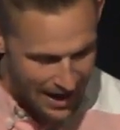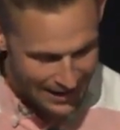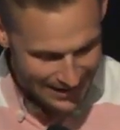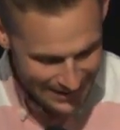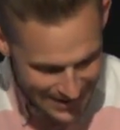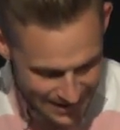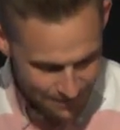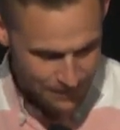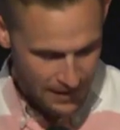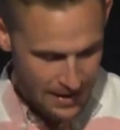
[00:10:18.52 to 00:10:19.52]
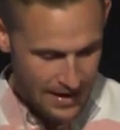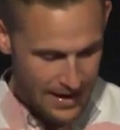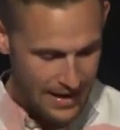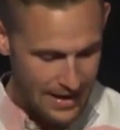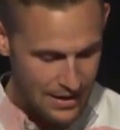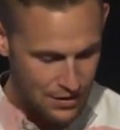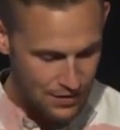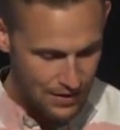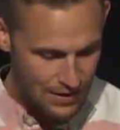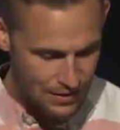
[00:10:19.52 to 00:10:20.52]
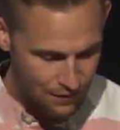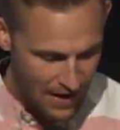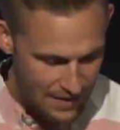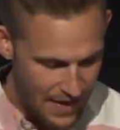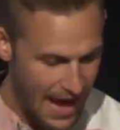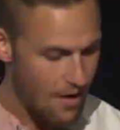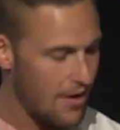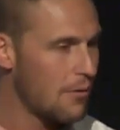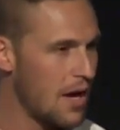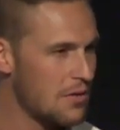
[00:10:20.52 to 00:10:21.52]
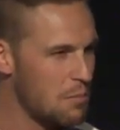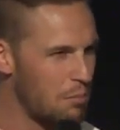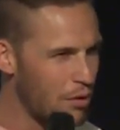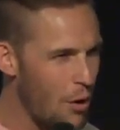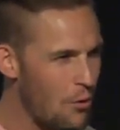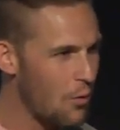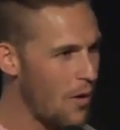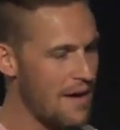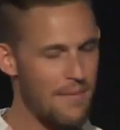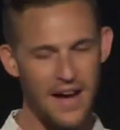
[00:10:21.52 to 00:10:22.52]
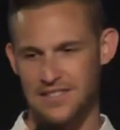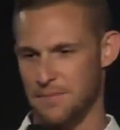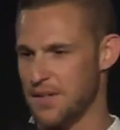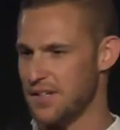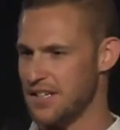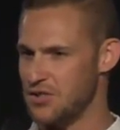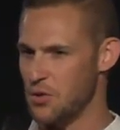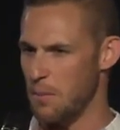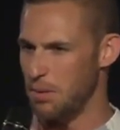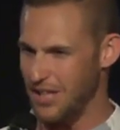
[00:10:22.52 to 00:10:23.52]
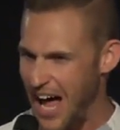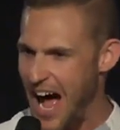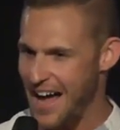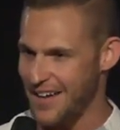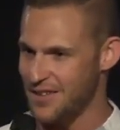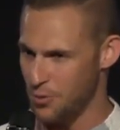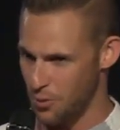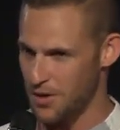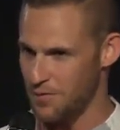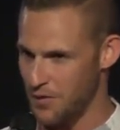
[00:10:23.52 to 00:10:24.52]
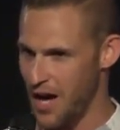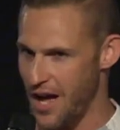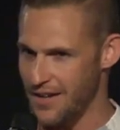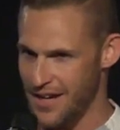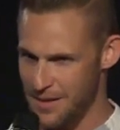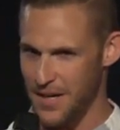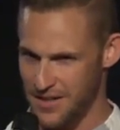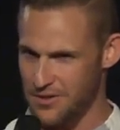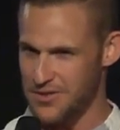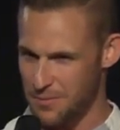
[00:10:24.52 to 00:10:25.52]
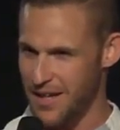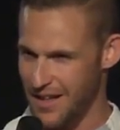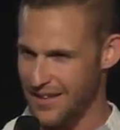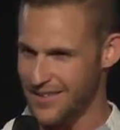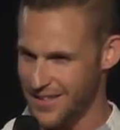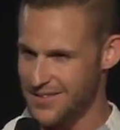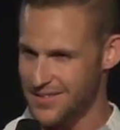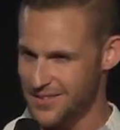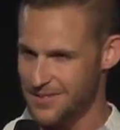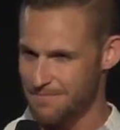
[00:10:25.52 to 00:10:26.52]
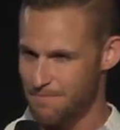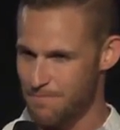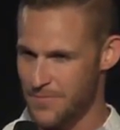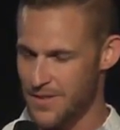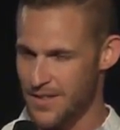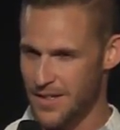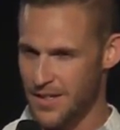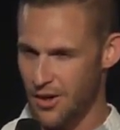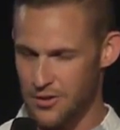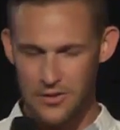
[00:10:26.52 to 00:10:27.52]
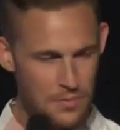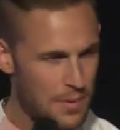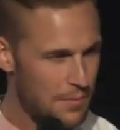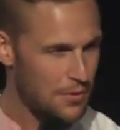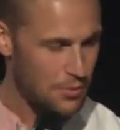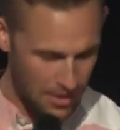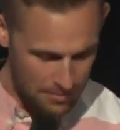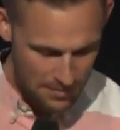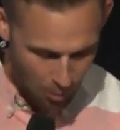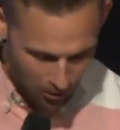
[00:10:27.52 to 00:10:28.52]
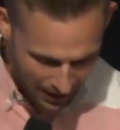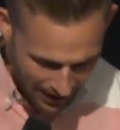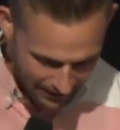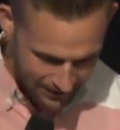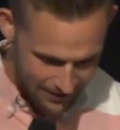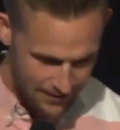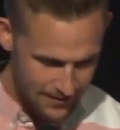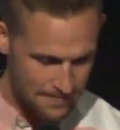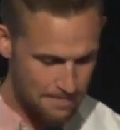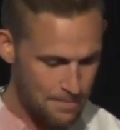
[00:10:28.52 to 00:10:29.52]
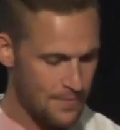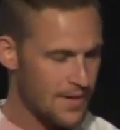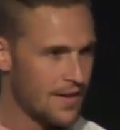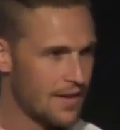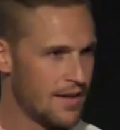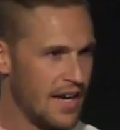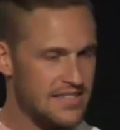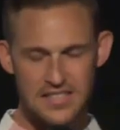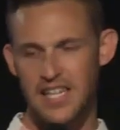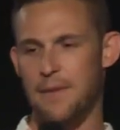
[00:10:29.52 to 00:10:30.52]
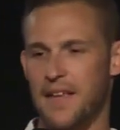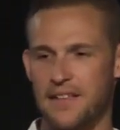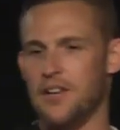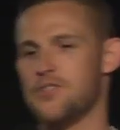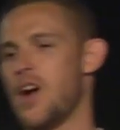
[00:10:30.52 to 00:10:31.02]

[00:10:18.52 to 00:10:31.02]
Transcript: how to live his, his faith out. I, I was blown away by his ability to apply the Word of God. Anybody know somebody like this? Aren't those the people you want to be more like? It's the same thing that